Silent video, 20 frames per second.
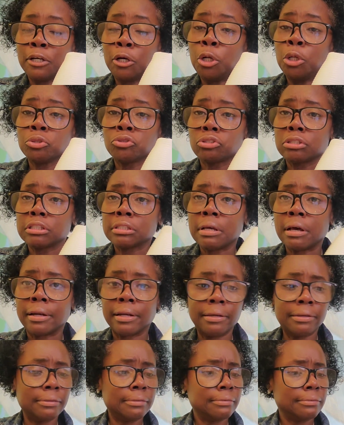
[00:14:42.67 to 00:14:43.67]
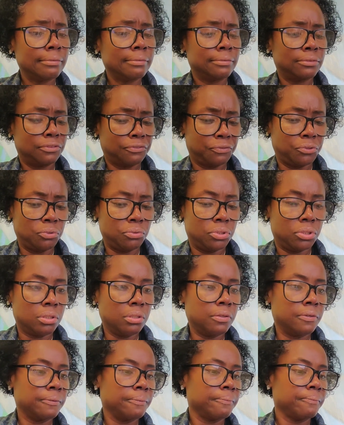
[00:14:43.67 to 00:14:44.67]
ultrasonic diffuser.